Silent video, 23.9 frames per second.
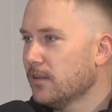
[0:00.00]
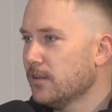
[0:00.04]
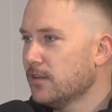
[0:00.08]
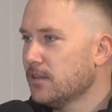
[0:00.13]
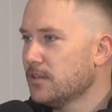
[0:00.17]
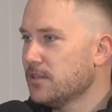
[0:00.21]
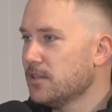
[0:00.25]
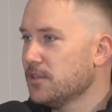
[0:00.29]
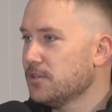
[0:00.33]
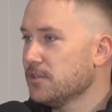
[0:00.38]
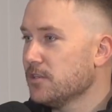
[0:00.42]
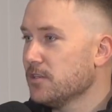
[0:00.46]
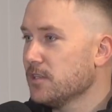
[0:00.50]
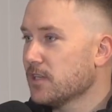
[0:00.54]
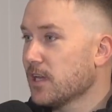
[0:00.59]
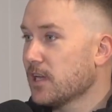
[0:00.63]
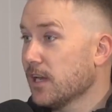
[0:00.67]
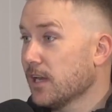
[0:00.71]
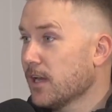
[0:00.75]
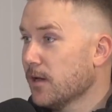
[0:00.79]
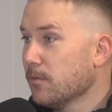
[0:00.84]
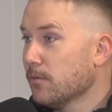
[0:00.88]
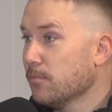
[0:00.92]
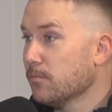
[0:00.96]
The decision's going
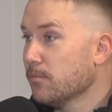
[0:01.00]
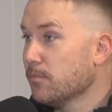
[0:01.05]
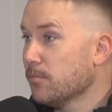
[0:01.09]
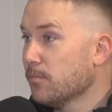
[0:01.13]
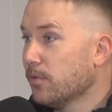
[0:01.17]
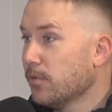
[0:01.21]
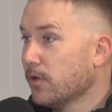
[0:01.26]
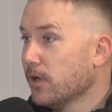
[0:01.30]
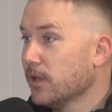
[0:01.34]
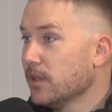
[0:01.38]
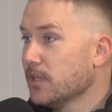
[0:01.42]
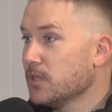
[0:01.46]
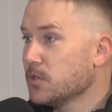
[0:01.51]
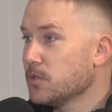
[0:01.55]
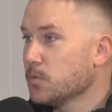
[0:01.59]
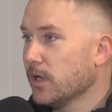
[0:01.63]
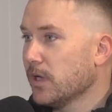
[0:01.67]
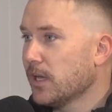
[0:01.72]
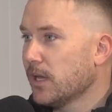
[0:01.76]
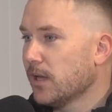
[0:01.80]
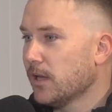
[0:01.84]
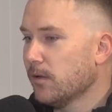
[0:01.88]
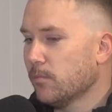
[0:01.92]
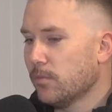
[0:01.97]
to come by this
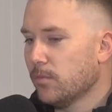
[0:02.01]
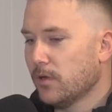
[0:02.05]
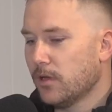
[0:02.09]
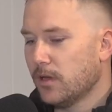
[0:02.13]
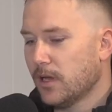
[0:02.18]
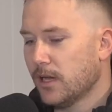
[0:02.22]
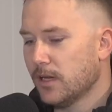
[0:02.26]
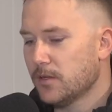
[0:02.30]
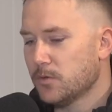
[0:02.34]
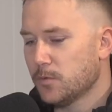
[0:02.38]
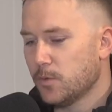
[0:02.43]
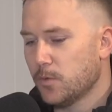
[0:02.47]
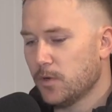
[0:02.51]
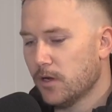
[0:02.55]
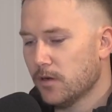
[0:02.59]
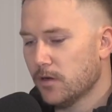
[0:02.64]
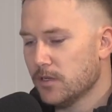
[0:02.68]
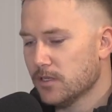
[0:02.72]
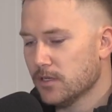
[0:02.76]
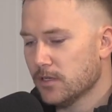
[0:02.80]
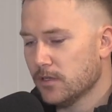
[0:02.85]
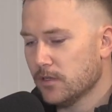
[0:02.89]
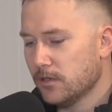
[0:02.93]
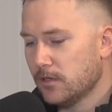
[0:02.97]
weekend, but as we
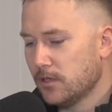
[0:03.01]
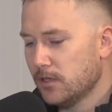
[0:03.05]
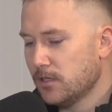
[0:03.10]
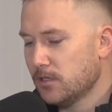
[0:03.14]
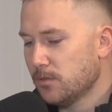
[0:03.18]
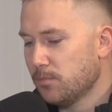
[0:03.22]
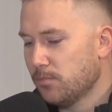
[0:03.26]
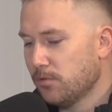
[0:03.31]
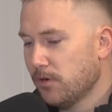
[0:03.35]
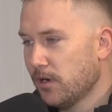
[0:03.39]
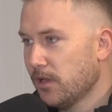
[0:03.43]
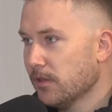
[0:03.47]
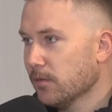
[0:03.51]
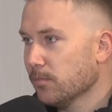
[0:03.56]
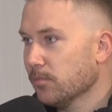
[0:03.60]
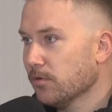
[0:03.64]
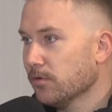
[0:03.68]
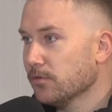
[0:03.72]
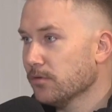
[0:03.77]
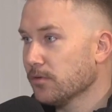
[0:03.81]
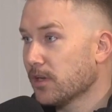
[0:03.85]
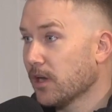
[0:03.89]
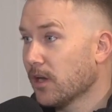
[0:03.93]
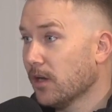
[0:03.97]
know, he's bred in the
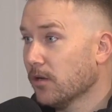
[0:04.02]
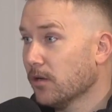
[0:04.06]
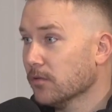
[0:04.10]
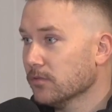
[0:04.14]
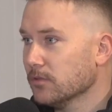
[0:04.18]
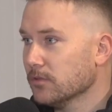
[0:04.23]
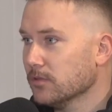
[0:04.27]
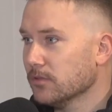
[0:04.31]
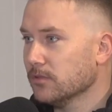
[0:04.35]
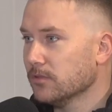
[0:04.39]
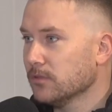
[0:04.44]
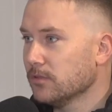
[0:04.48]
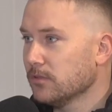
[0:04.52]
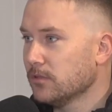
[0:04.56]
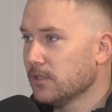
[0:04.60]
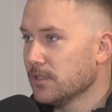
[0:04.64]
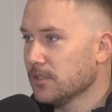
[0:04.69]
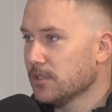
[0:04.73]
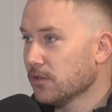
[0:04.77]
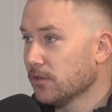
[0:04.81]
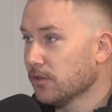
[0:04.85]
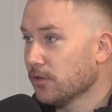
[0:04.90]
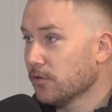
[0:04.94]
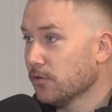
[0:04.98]
blue colt and
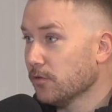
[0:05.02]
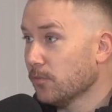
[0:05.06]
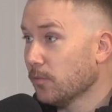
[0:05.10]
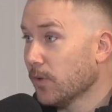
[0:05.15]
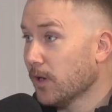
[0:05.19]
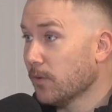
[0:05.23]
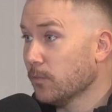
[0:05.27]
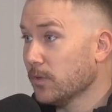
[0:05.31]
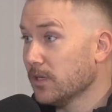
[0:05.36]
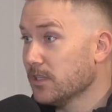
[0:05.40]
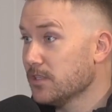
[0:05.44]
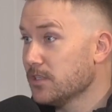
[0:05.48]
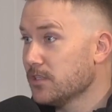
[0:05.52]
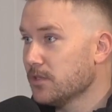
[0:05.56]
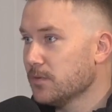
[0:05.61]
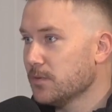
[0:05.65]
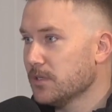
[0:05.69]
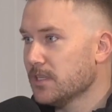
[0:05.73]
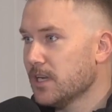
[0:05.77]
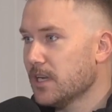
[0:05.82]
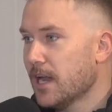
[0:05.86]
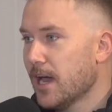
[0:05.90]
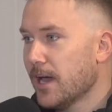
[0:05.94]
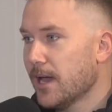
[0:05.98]
he's got Group 1 wins to
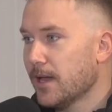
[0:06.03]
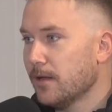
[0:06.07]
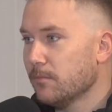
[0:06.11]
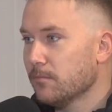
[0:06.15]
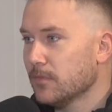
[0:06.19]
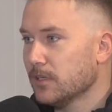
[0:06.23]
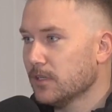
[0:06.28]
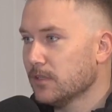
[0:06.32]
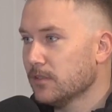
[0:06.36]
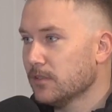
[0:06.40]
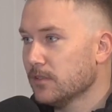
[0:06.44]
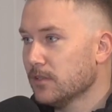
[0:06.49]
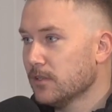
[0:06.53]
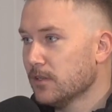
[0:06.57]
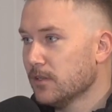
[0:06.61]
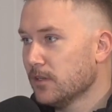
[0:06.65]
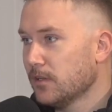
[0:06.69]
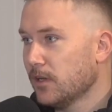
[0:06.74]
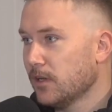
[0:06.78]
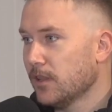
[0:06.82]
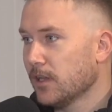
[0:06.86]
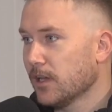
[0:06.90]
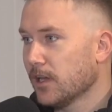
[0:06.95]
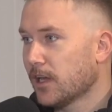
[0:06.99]
his name.
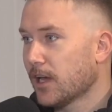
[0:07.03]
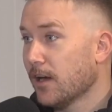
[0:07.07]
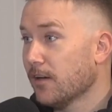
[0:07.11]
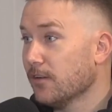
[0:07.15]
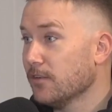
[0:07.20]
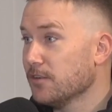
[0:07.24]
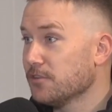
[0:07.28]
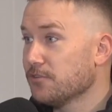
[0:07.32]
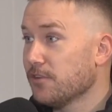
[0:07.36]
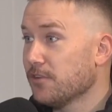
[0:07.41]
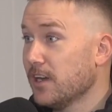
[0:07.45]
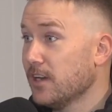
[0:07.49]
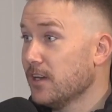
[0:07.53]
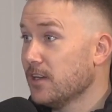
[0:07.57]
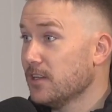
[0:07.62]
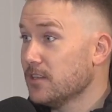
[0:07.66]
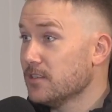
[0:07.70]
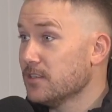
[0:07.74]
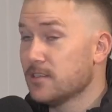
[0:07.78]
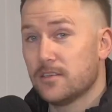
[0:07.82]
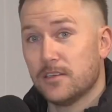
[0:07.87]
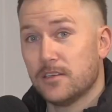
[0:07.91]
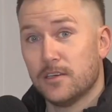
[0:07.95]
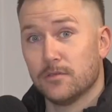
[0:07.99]
And the current trend
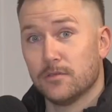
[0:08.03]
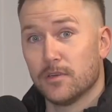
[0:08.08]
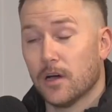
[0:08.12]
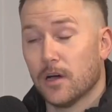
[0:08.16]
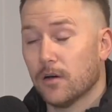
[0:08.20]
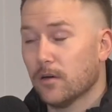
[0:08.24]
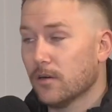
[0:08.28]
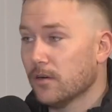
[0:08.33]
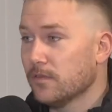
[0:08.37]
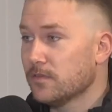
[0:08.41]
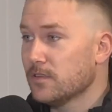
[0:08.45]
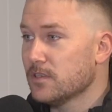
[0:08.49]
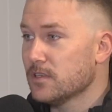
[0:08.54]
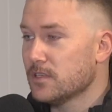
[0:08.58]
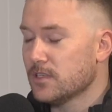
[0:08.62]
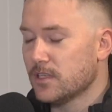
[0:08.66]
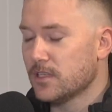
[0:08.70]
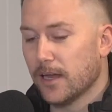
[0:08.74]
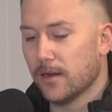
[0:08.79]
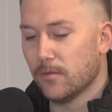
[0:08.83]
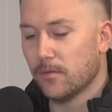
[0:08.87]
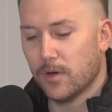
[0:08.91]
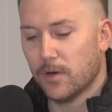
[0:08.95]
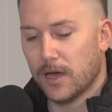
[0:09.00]
is he'll go off to
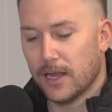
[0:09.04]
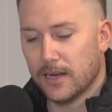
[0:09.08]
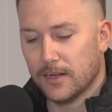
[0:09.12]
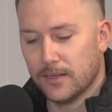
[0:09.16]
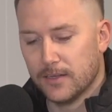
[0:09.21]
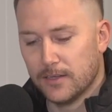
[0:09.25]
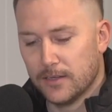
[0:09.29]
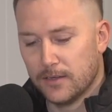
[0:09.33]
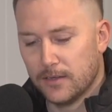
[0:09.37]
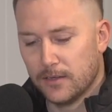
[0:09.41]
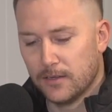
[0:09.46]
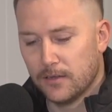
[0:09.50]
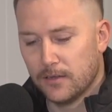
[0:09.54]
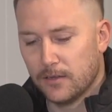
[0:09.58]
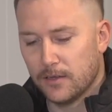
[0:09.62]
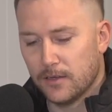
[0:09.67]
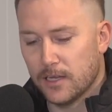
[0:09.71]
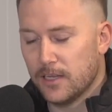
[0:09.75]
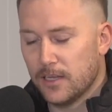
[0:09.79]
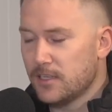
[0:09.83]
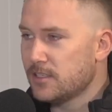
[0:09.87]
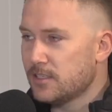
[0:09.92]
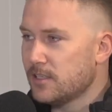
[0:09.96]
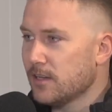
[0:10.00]
stud, but
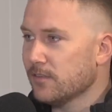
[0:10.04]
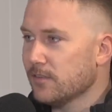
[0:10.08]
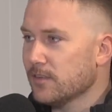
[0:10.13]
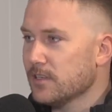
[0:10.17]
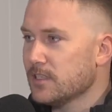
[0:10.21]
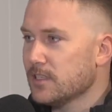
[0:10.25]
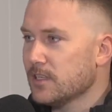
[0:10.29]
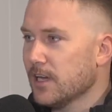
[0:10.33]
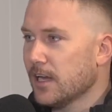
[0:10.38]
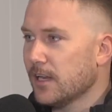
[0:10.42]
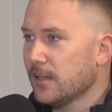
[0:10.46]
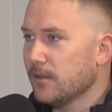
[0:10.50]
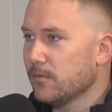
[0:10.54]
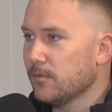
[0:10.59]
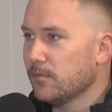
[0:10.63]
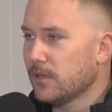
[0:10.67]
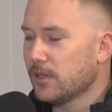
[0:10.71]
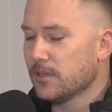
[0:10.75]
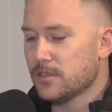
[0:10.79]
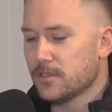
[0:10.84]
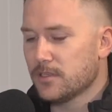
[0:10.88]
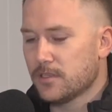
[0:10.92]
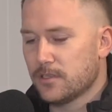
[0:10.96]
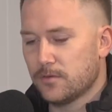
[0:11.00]
it is devastating
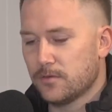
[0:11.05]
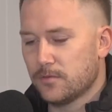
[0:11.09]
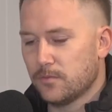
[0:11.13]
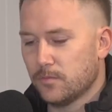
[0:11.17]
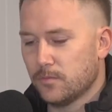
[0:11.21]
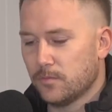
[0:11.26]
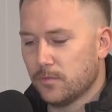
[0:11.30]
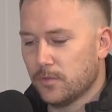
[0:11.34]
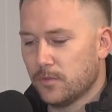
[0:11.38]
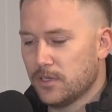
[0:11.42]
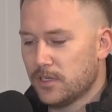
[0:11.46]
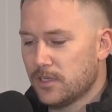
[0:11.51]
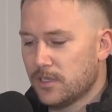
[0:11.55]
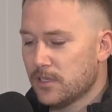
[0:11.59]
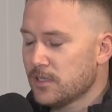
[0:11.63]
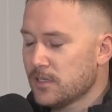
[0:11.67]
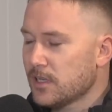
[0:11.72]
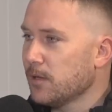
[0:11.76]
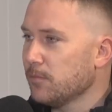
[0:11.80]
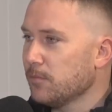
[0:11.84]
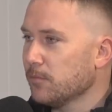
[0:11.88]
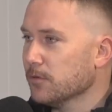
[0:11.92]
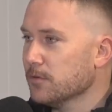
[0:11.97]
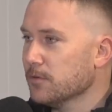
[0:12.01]
because we just
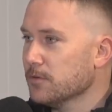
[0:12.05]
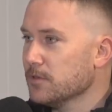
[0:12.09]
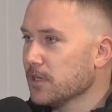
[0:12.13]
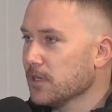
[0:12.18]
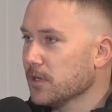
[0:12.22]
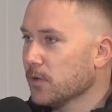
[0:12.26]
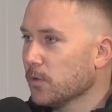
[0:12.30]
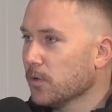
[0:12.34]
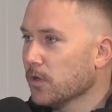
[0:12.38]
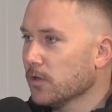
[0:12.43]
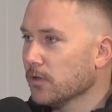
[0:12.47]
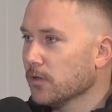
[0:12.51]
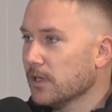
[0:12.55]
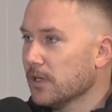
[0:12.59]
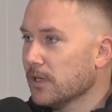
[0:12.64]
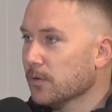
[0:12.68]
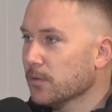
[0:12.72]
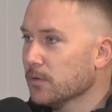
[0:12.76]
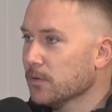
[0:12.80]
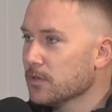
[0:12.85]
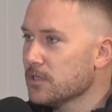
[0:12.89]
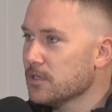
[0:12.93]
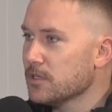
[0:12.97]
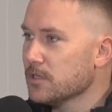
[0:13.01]
keep losing quality
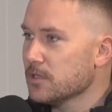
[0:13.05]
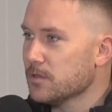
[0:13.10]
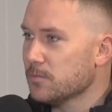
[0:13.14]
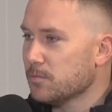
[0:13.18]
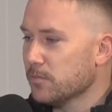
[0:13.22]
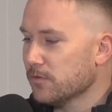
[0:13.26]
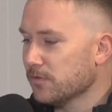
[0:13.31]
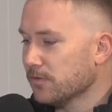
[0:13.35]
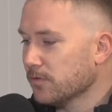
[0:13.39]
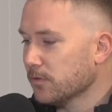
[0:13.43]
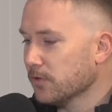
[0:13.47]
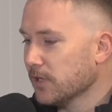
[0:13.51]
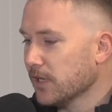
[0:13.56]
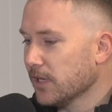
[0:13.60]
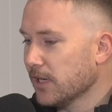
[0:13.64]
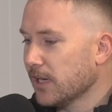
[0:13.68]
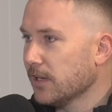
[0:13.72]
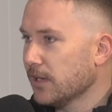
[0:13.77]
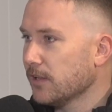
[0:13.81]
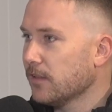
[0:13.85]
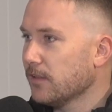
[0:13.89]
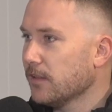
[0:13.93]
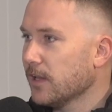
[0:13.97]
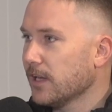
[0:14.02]
horses before
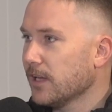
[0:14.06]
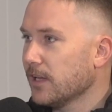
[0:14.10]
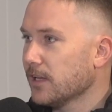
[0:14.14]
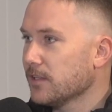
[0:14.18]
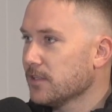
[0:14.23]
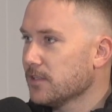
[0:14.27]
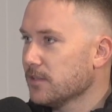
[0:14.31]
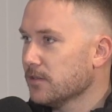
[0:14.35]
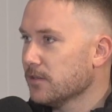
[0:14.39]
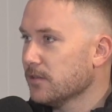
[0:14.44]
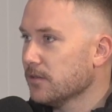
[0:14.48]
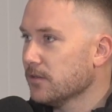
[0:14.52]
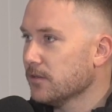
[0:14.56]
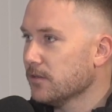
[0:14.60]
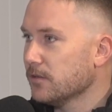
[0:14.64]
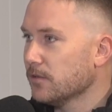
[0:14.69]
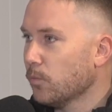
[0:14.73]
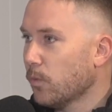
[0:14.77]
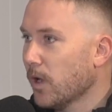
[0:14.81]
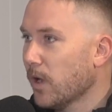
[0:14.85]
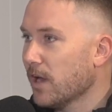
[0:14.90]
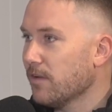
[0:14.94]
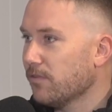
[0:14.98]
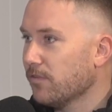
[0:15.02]
they get to
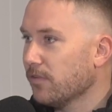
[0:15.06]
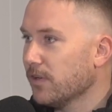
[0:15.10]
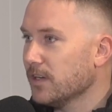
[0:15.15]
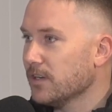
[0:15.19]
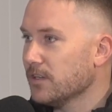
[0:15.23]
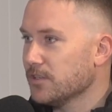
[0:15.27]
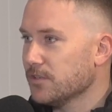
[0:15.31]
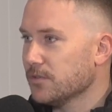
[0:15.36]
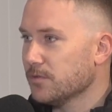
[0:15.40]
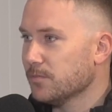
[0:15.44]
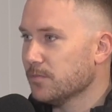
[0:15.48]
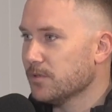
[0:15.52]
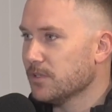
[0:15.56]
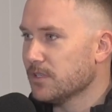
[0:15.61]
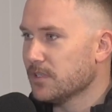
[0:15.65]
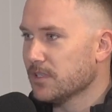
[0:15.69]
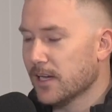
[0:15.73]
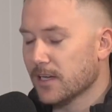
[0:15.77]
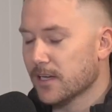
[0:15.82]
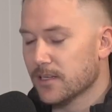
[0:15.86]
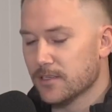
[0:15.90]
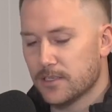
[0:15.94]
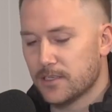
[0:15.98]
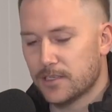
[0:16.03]
weight for age
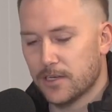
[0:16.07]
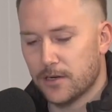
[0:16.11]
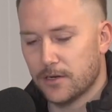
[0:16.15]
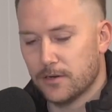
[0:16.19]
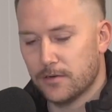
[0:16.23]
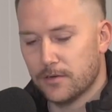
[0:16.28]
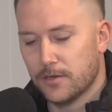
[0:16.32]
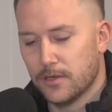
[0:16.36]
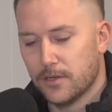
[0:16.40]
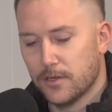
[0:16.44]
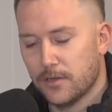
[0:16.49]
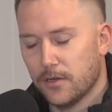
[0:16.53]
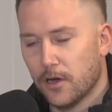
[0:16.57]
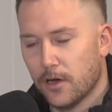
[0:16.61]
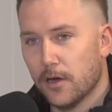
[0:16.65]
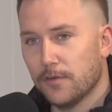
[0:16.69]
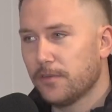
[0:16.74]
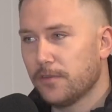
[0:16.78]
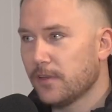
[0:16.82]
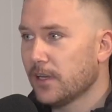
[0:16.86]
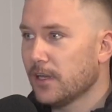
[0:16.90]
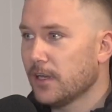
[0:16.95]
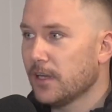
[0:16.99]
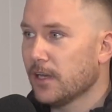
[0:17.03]
superstars. So
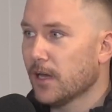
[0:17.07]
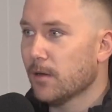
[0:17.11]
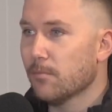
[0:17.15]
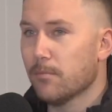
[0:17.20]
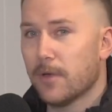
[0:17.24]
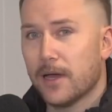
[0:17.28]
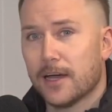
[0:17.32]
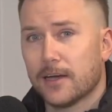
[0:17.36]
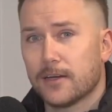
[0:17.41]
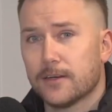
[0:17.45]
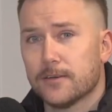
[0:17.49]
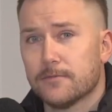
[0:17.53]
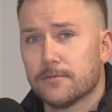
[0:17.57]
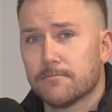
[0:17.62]
hopefully he can come back.